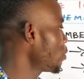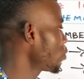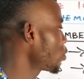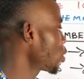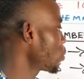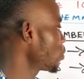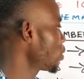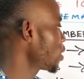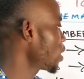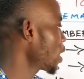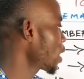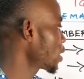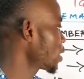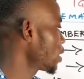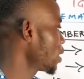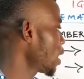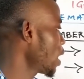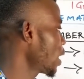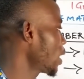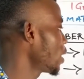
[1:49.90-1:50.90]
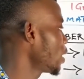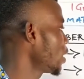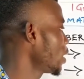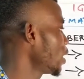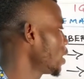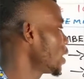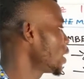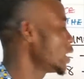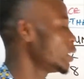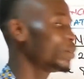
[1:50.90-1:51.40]
subtract 9.
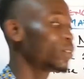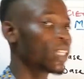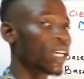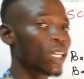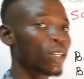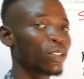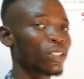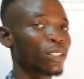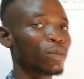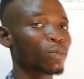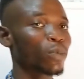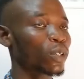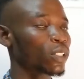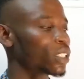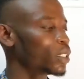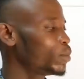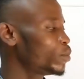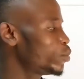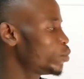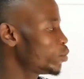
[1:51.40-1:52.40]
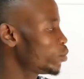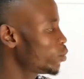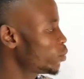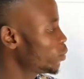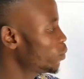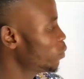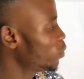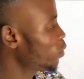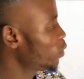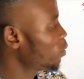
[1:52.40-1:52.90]
They will tell you it's impossible.
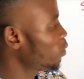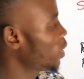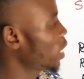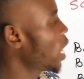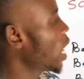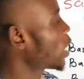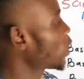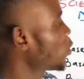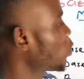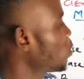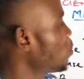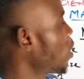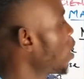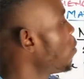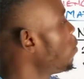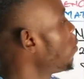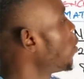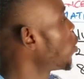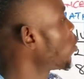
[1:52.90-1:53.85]
When I ask you to come and